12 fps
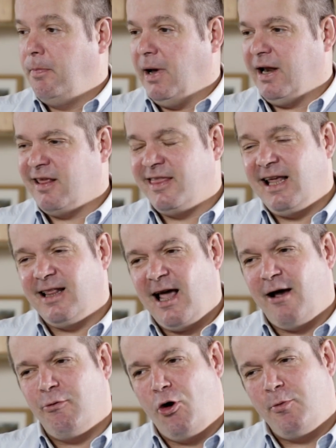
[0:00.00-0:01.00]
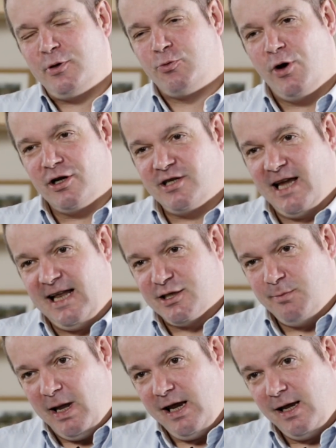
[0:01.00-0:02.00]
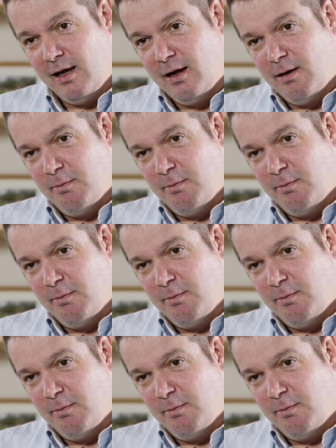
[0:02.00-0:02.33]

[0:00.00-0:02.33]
But I think that almost works against me